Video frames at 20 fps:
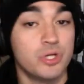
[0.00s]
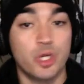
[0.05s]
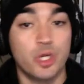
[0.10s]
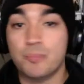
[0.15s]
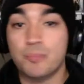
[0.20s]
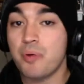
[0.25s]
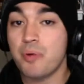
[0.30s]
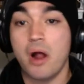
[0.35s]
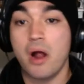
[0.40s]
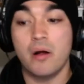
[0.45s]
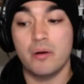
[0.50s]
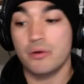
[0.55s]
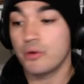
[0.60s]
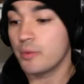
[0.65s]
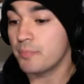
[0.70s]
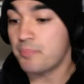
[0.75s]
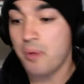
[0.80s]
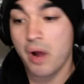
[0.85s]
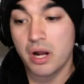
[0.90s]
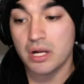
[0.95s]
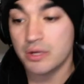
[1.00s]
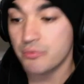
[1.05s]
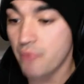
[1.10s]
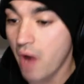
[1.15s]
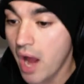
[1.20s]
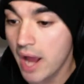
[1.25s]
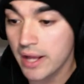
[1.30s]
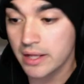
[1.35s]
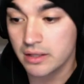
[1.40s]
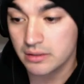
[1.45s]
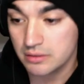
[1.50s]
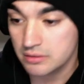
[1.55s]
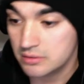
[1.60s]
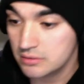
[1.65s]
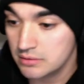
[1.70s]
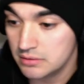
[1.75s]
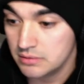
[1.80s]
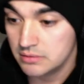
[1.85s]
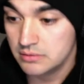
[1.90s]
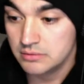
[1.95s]
You're probably right.
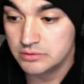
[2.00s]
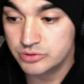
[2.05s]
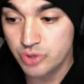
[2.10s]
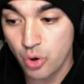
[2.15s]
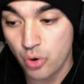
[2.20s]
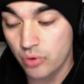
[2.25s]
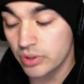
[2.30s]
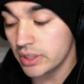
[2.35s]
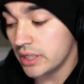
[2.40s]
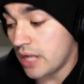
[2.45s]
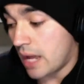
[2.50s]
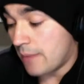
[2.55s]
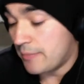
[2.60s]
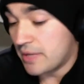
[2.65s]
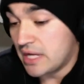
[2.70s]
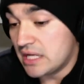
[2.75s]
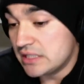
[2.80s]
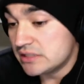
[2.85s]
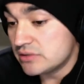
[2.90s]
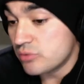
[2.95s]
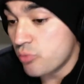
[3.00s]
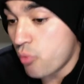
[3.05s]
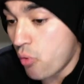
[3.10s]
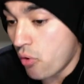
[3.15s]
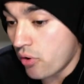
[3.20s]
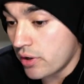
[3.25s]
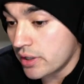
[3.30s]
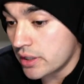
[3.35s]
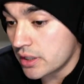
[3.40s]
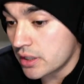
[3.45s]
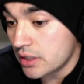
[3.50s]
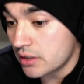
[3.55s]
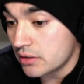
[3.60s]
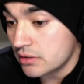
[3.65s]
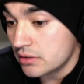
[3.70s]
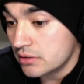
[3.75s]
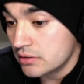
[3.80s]
Tony, I mean, he's a warrior.